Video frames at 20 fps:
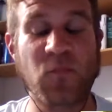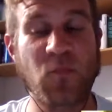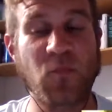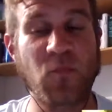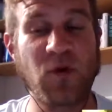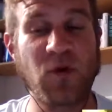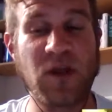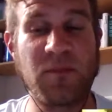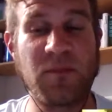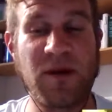
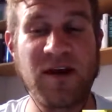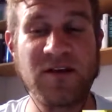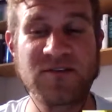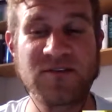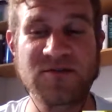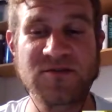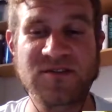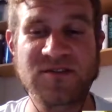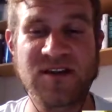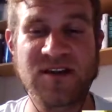In my
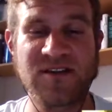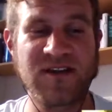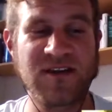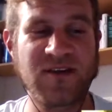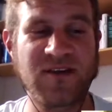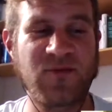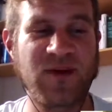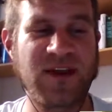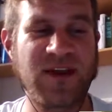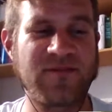
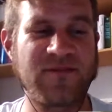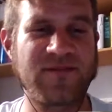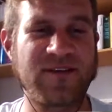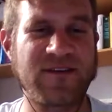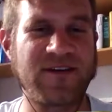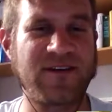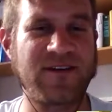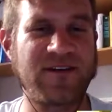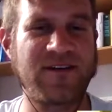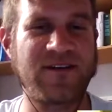understanding, we have
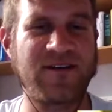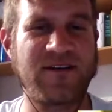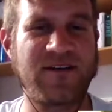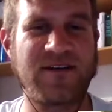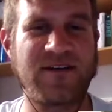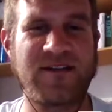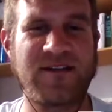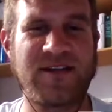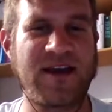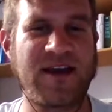a
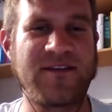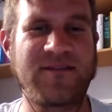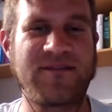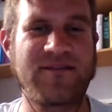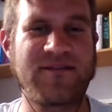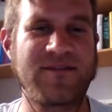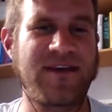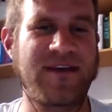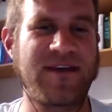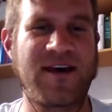
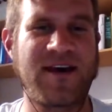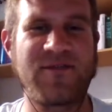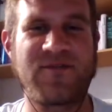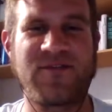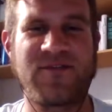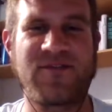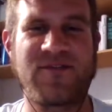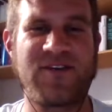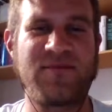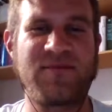lifetime
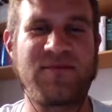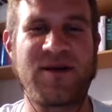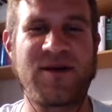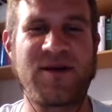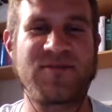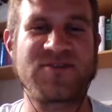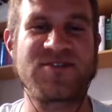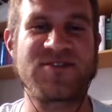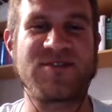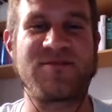free
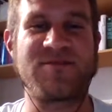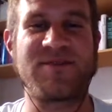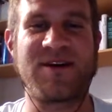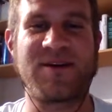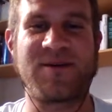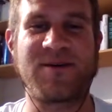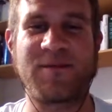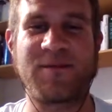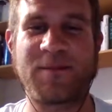membership now.